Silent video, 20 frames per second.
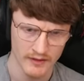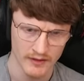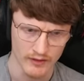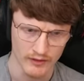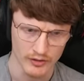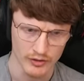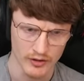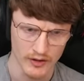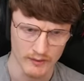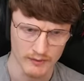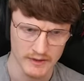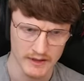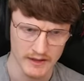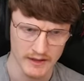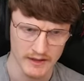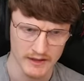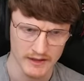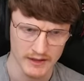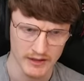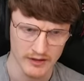You're trapped in
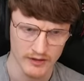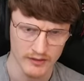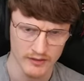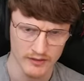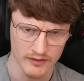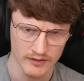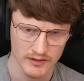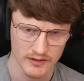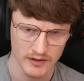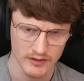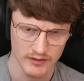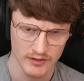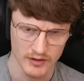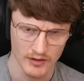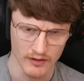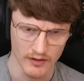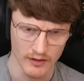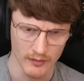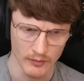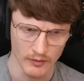here too? so
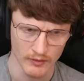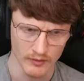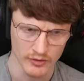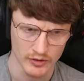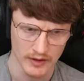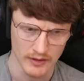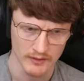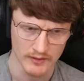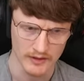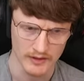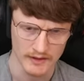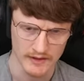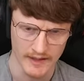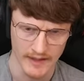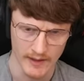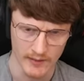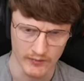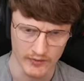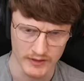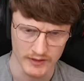sorry, we're all trapped in this
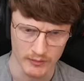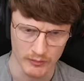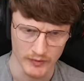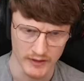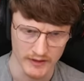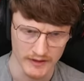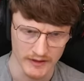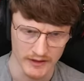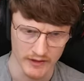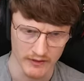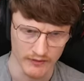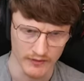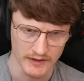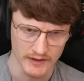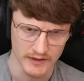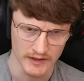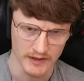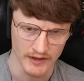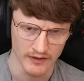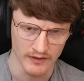game for some reason,
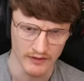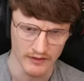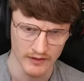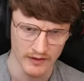nothing to do.